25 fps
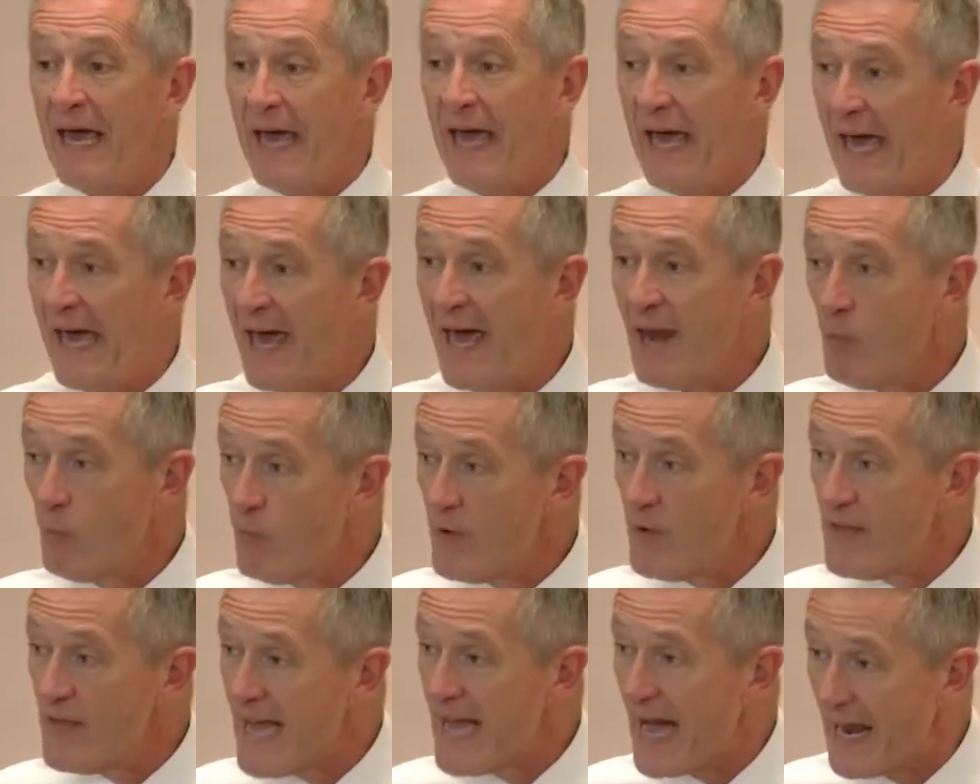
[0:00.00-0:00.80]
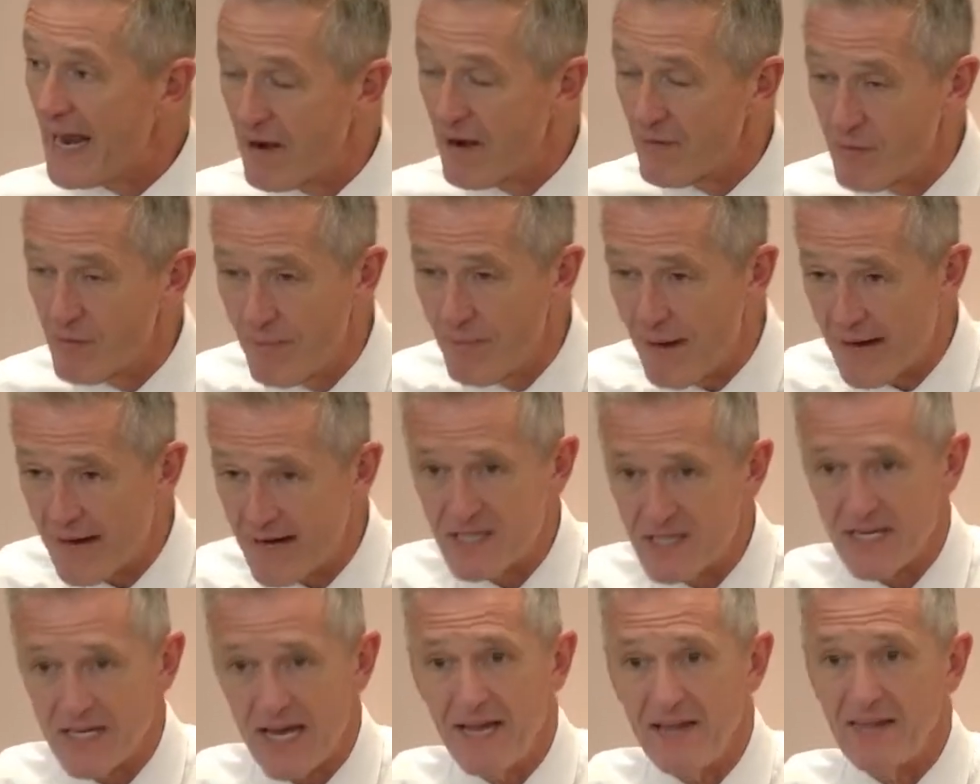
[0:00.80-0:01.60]
And we got everybody
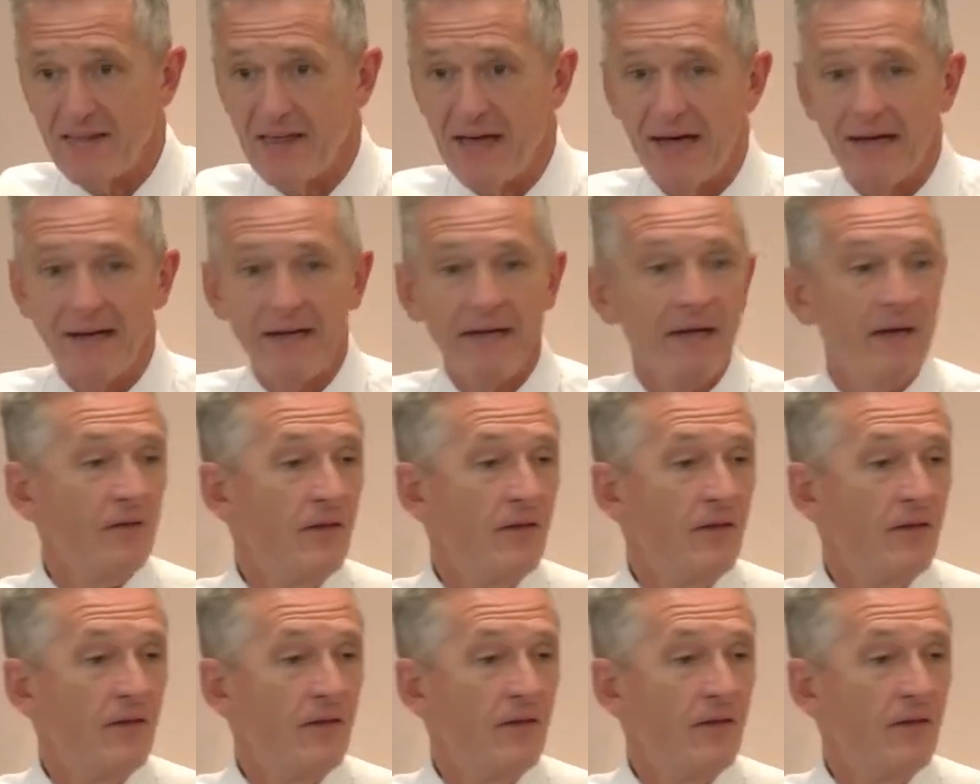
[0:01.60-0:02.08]
saying that.